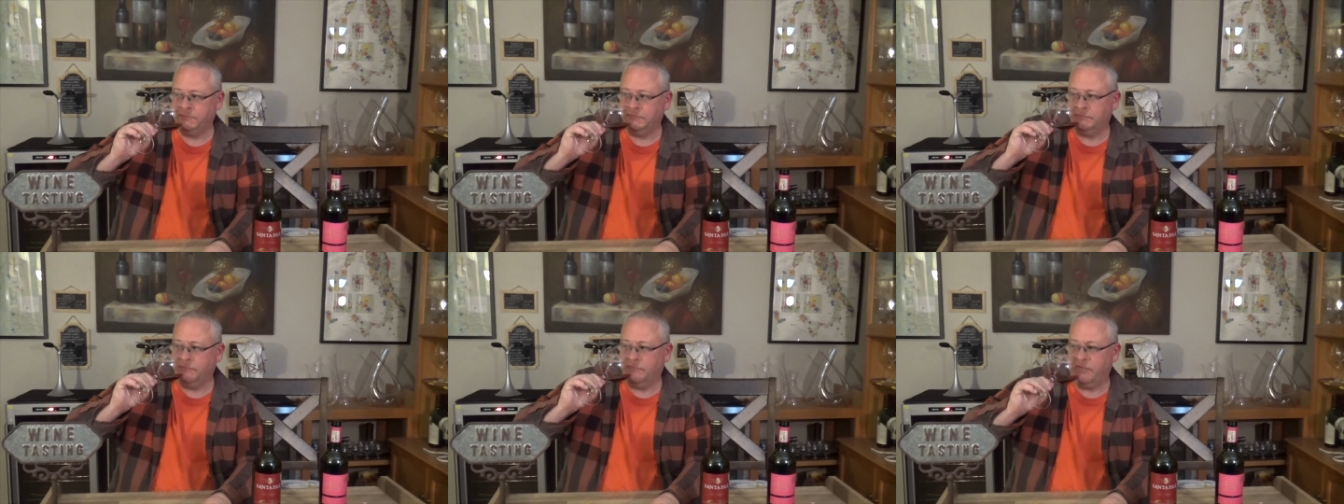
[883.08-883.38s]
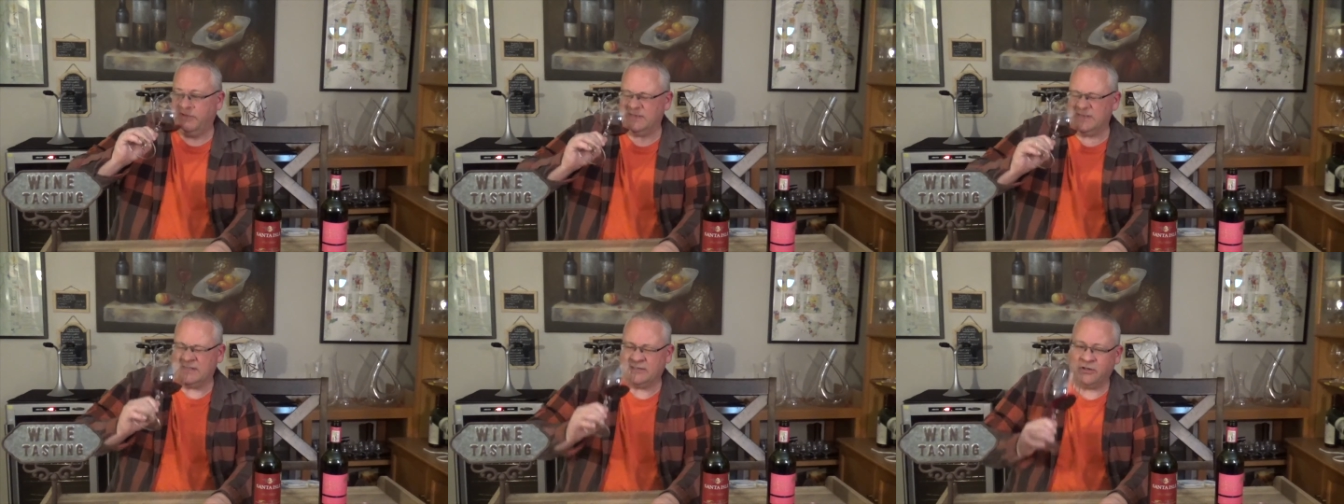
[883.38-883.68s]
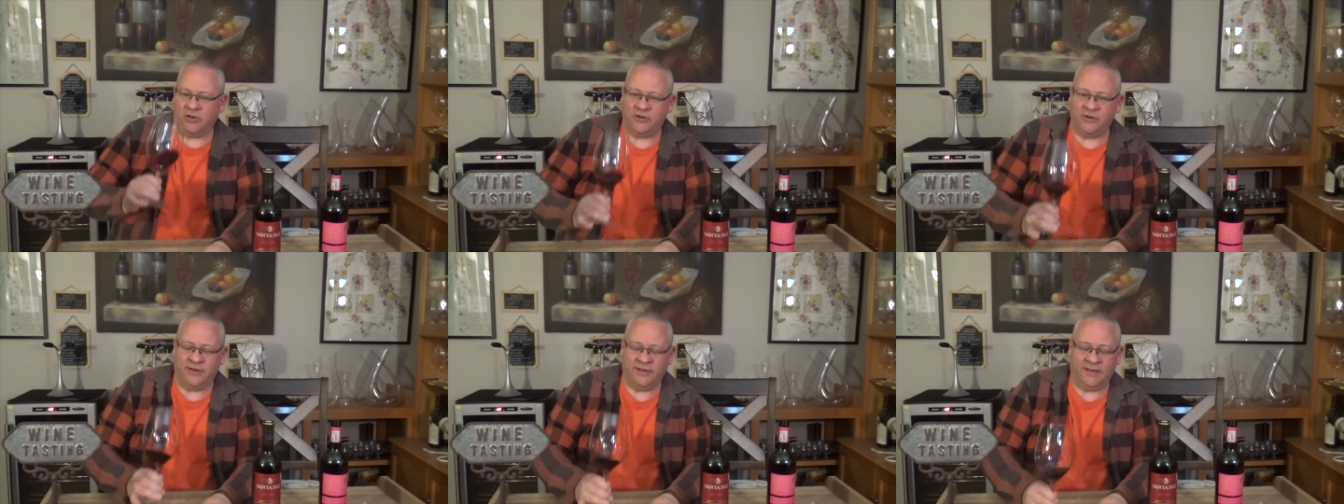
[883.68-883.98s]
but it's
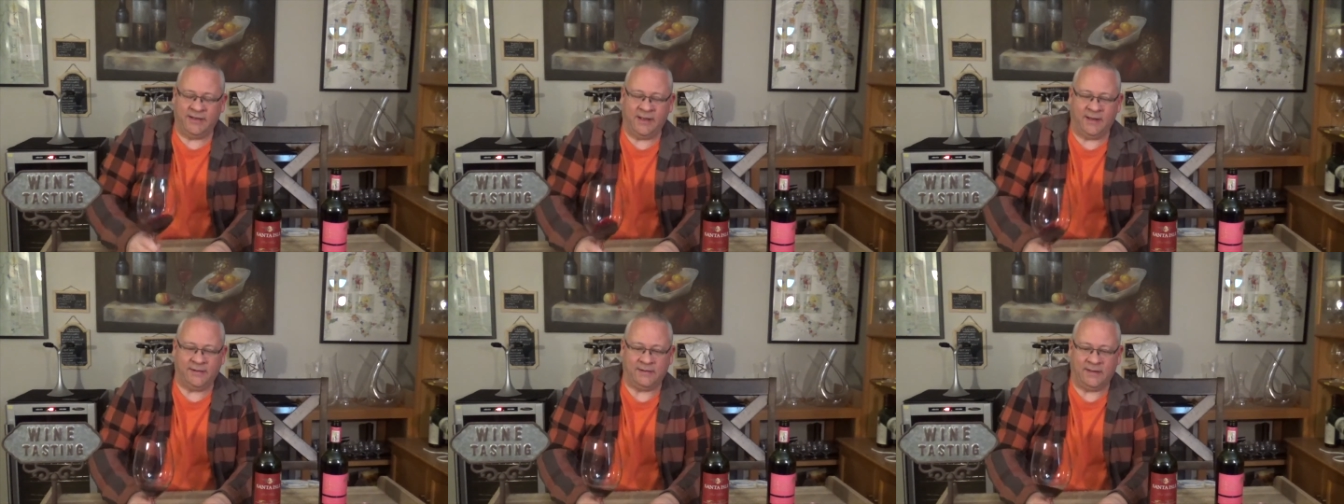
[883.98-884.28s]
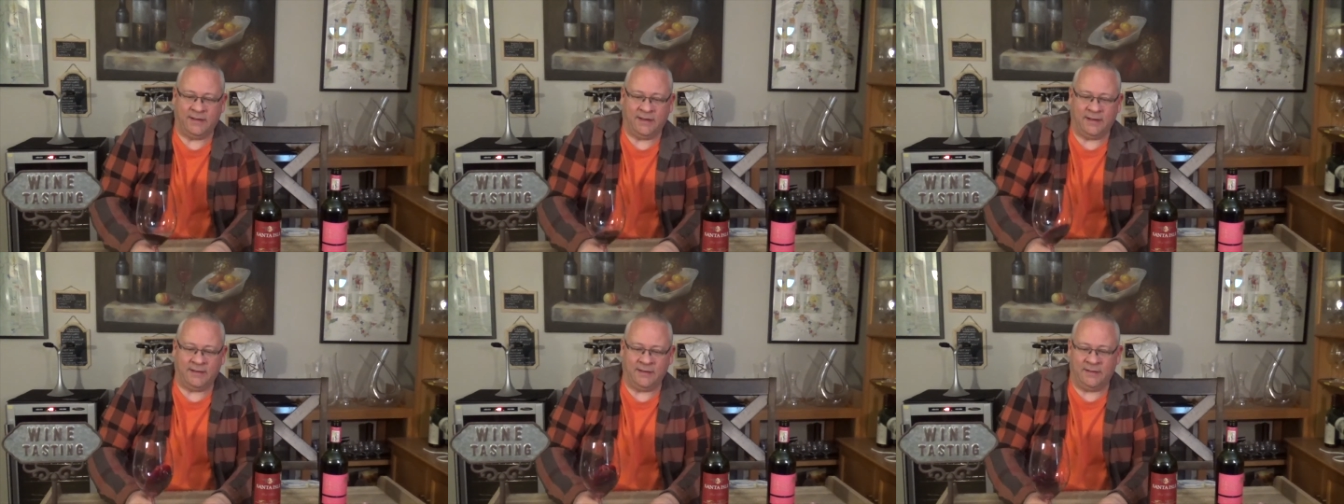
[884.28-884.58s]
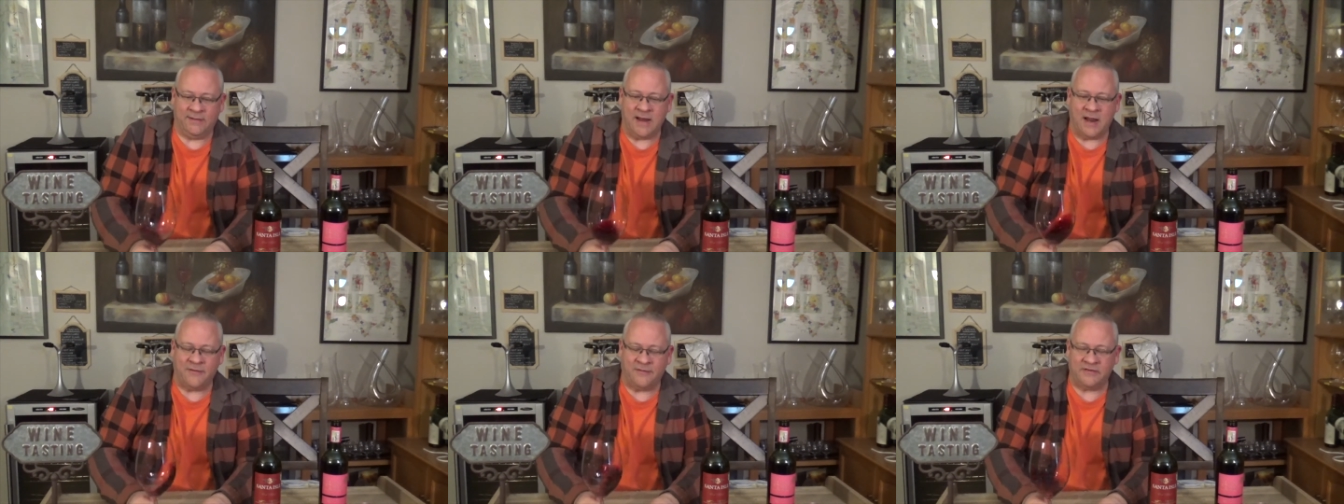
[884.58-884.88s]
starting to get
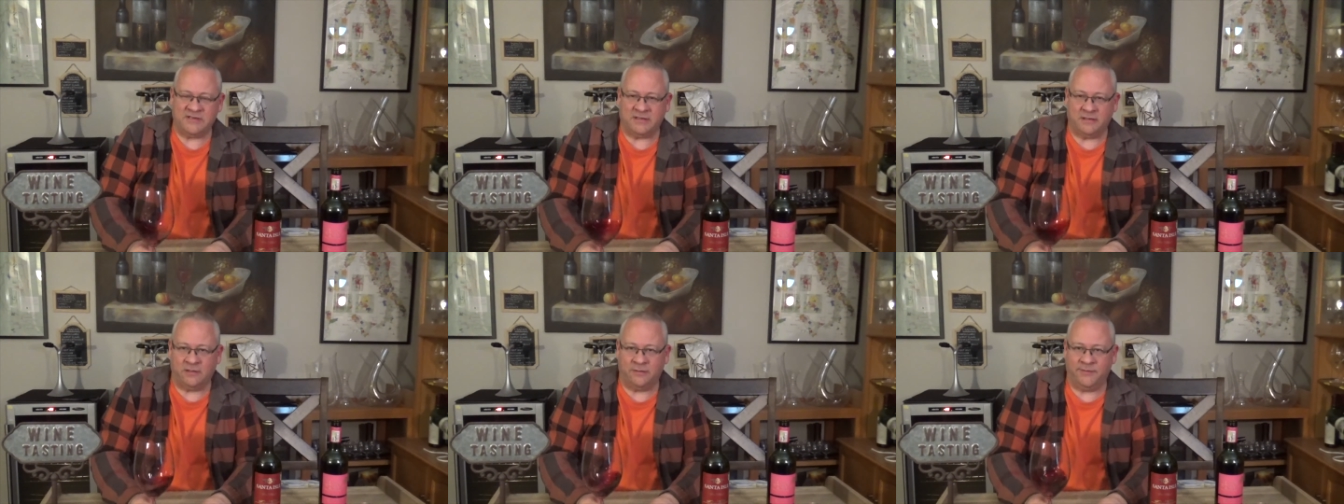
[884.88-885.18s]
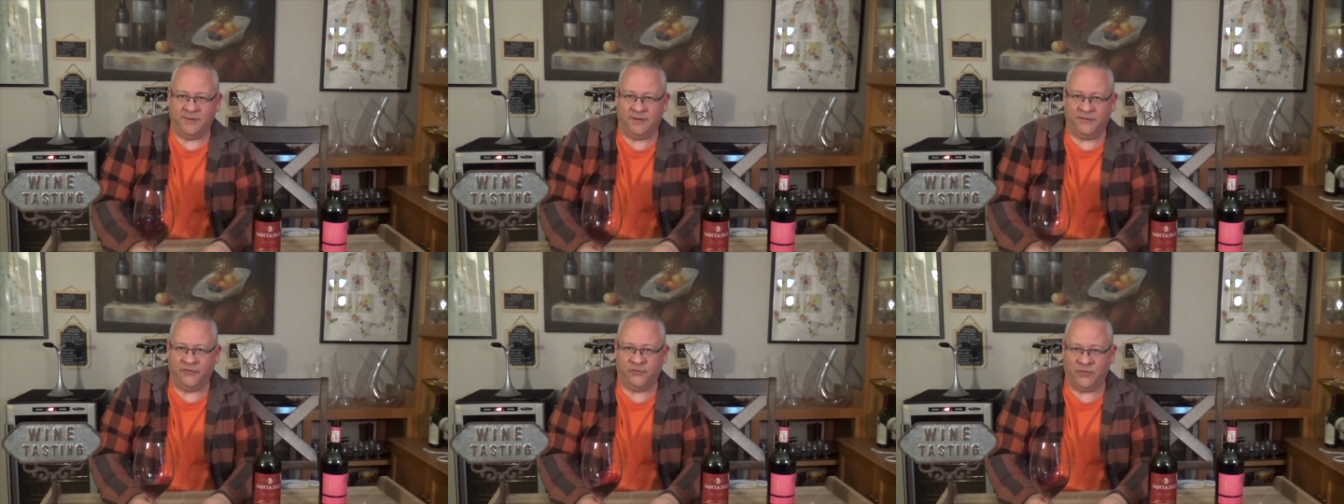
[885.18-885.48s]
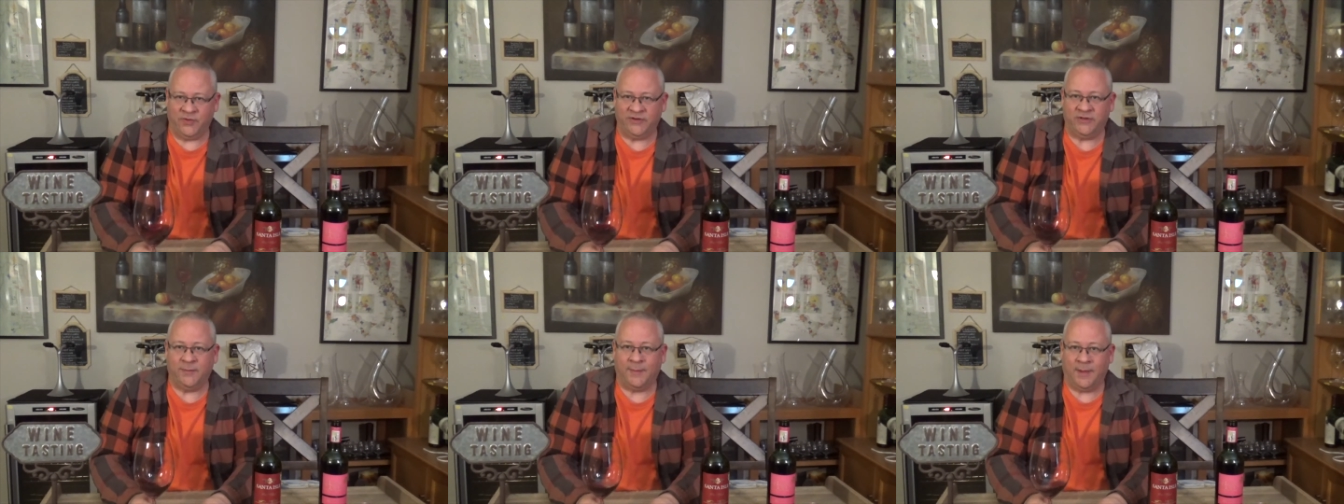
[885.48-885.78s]
now. There's a little bit of
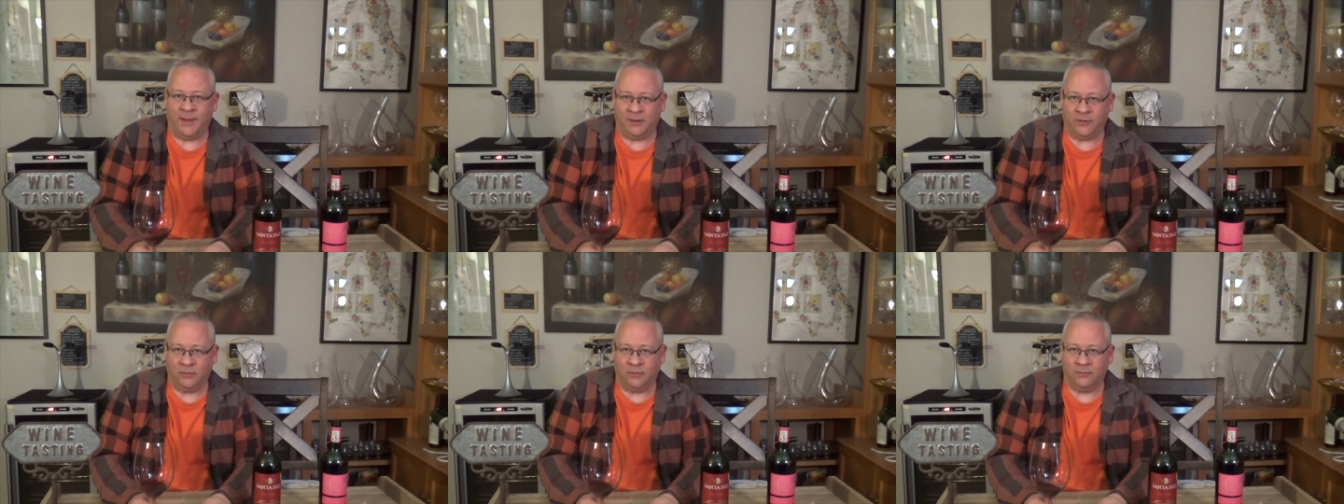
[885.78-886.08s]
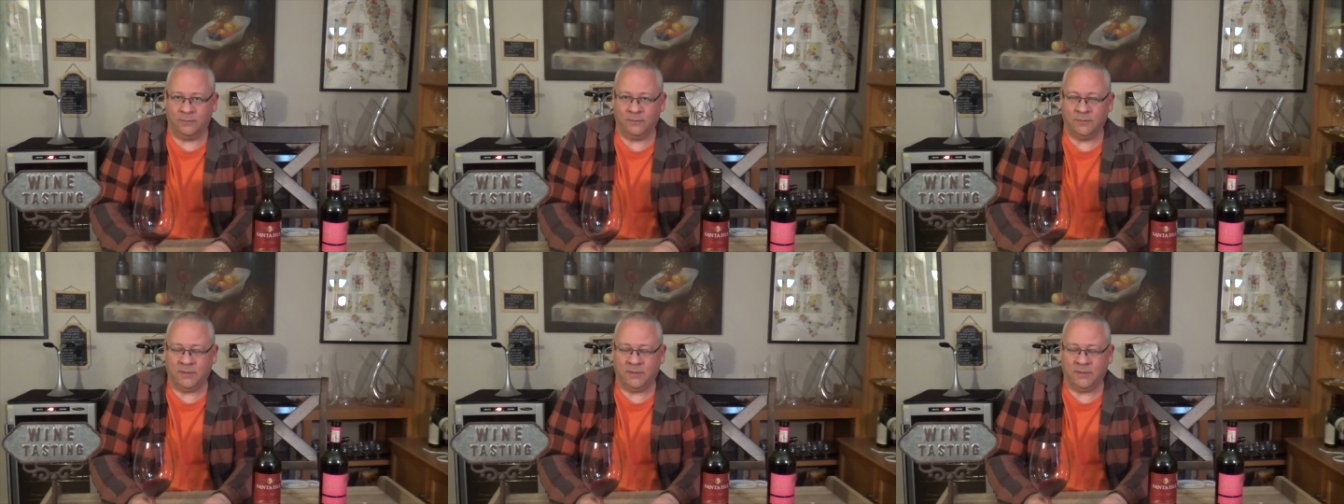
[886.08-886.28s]
sweet tobacco.